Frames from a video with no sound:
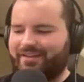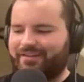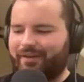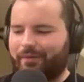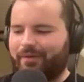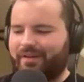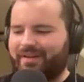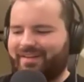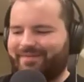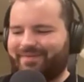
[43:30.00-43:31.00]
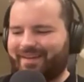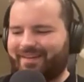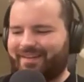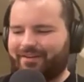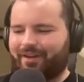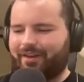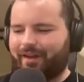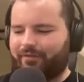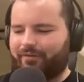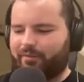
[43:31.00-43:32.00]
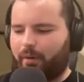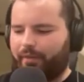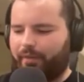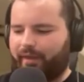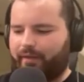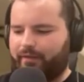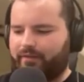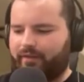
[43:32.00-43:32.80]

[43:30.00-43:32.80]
So there's a lot of small things,